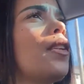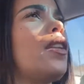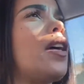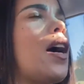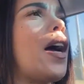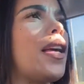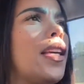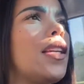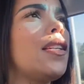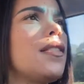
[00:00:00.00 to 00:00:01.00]
the High
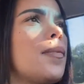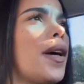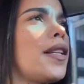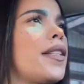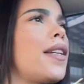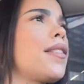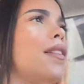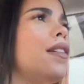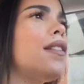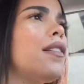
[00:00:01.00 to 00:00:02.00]
Keys by
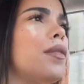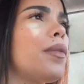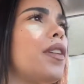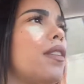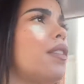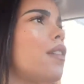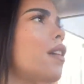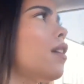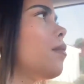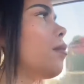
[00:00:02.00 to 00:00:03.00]
Desi with
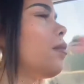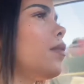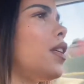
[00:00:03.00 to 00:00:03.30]
um,